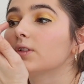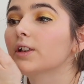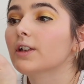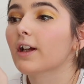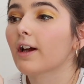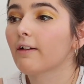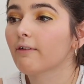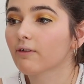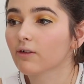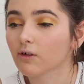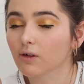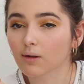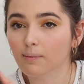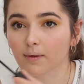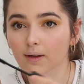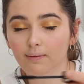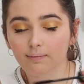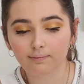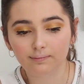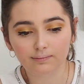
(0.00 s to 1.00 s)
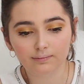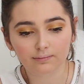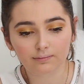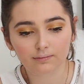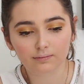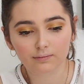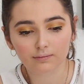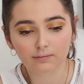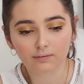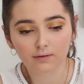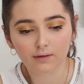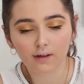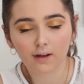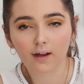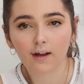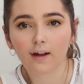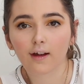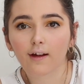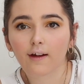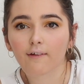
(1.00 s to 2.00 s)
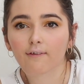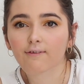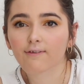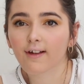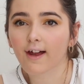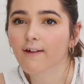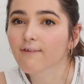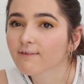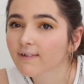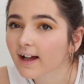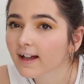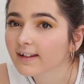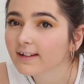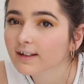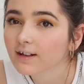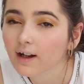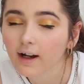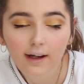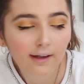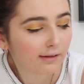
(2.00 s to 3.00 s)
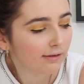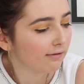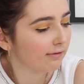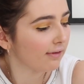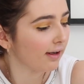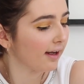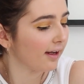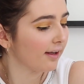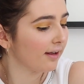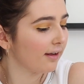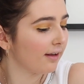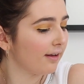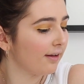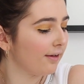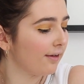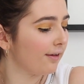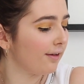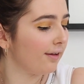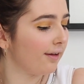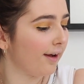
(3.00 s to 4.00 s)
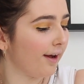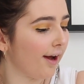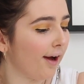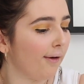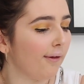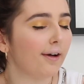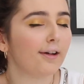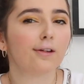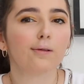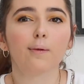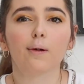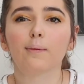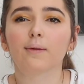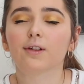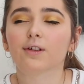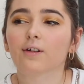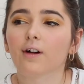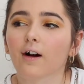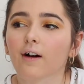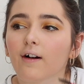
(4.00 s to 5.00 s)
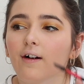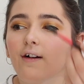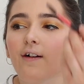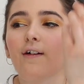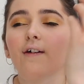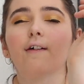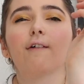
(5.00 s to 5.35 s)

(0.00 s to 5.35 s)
It's kind of annoying me. Then that's kind of like how I do my mascara.